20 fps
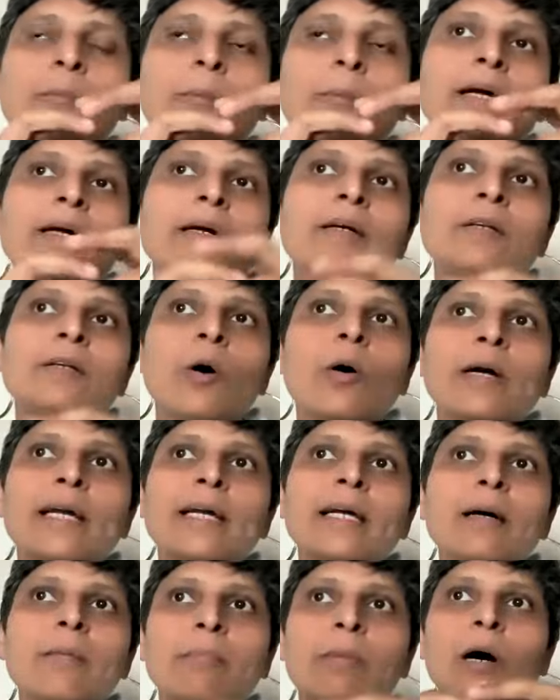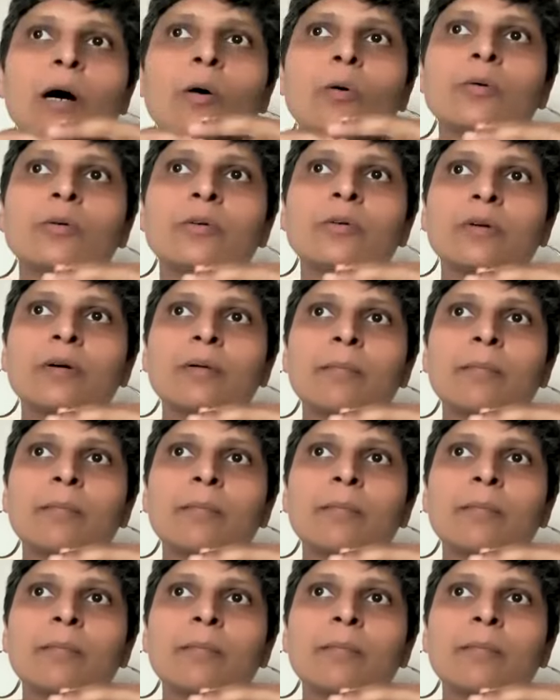we are talking about